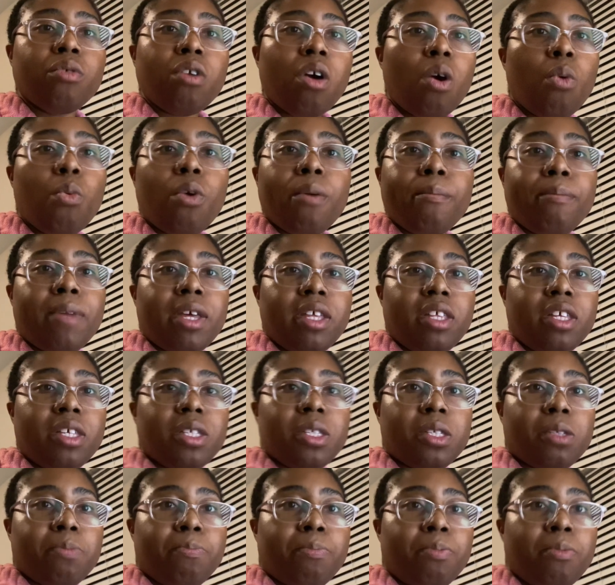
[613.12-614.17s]
what made
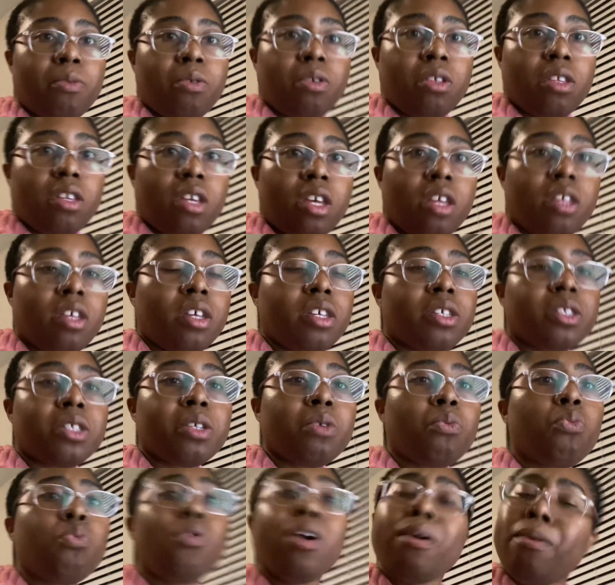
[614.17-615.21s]
these, it's
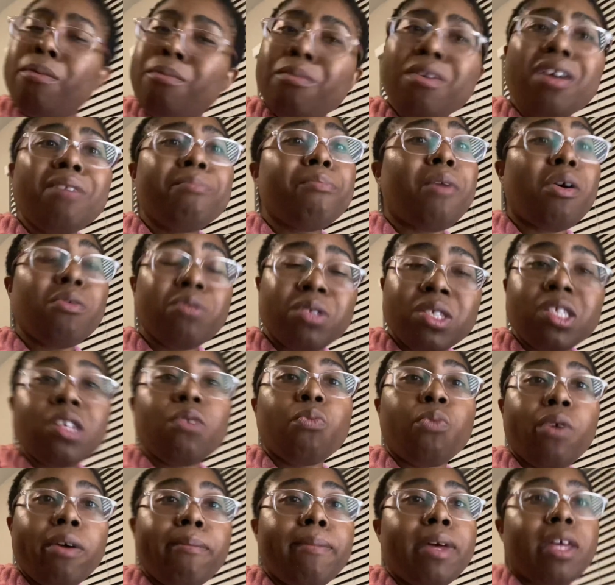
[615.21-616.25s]
mostly
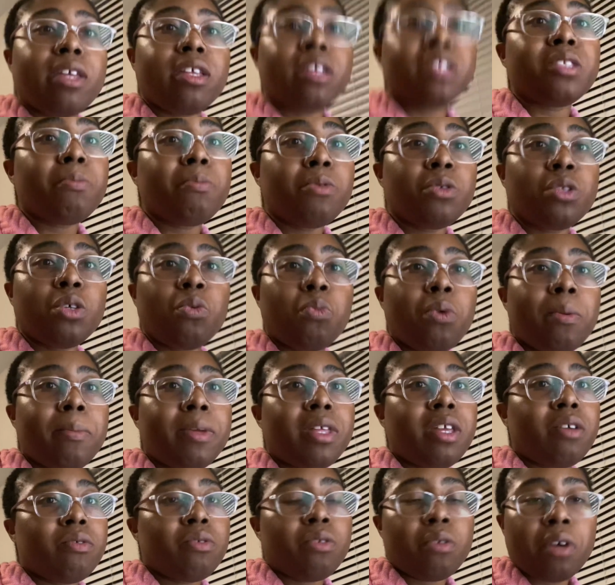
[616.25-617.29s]
women. It's mostly women.
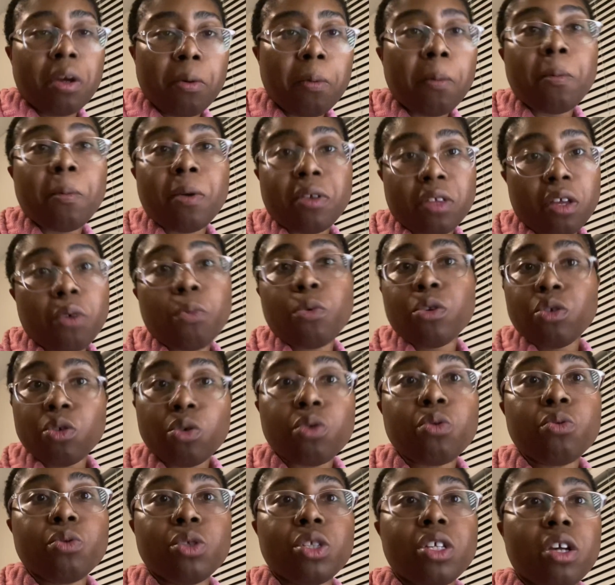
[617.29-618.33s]
Now, don't get me wrong, there
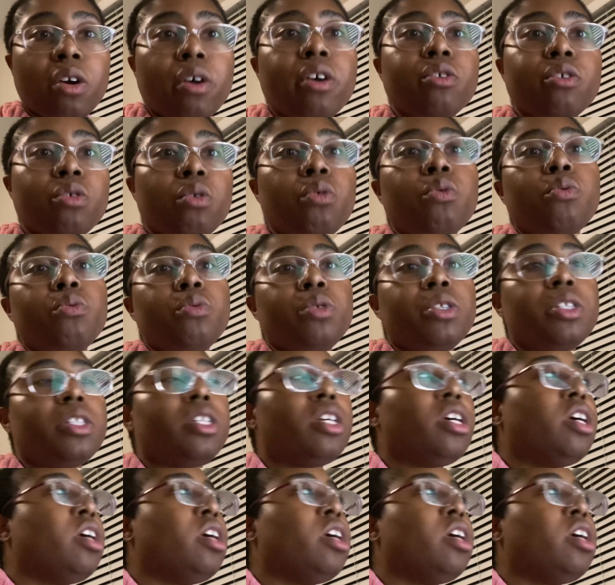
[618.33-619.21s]
are dudes